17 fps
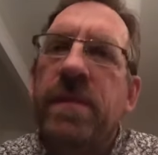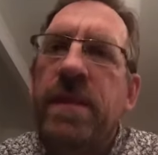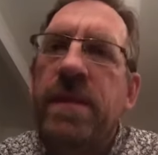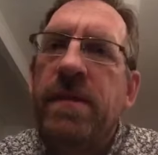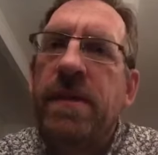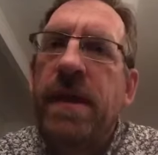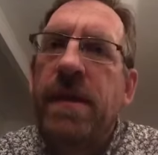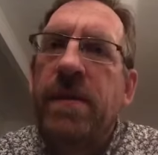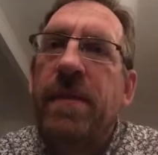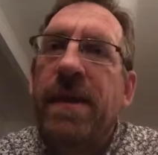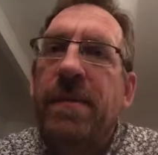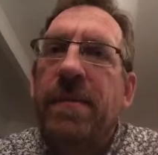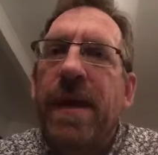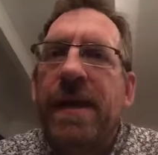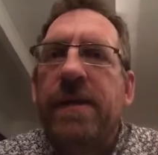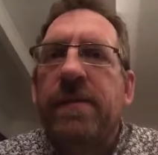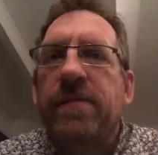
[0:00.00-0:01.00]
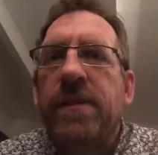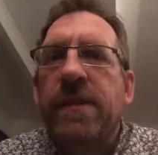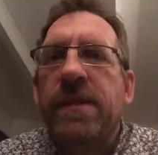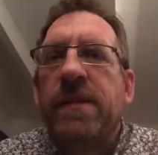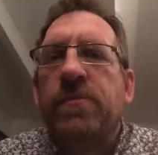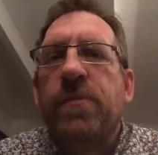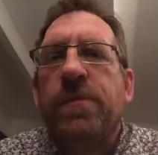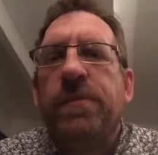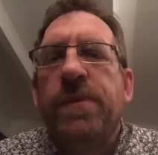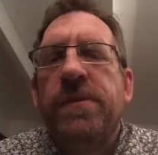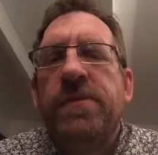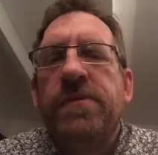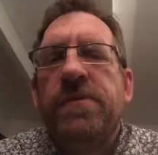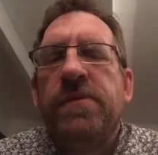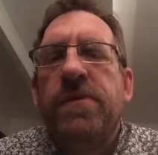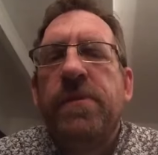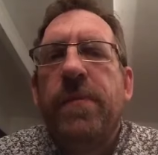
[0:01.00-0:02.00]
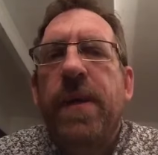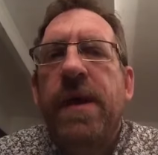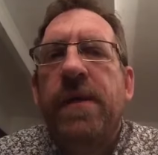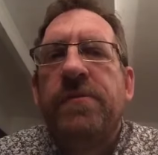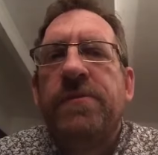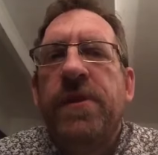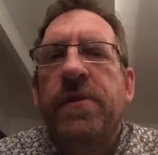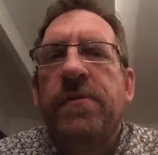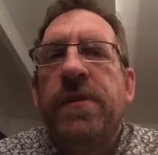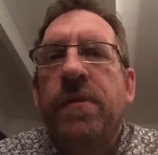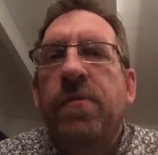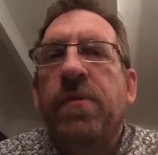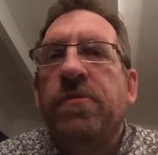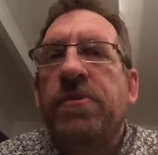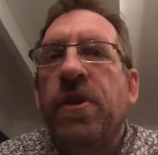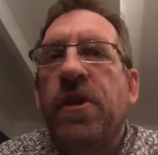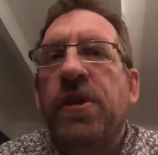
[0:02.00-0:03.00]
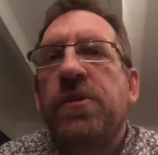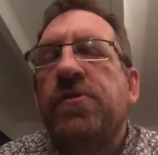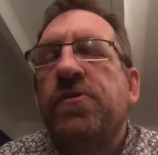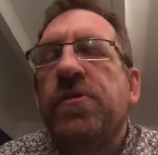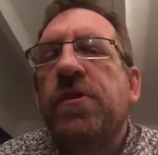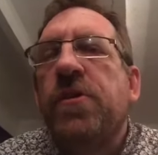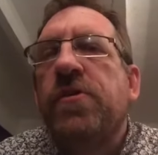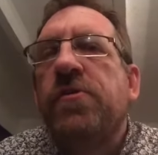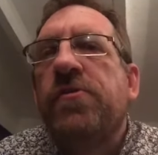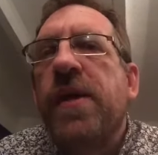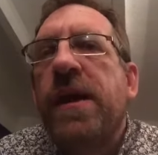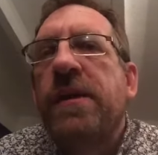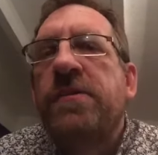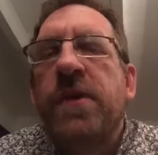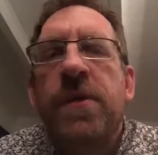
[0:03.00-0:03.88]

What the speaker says: get the money back, haven't they? That's what business is about. So they will tie you into a contract.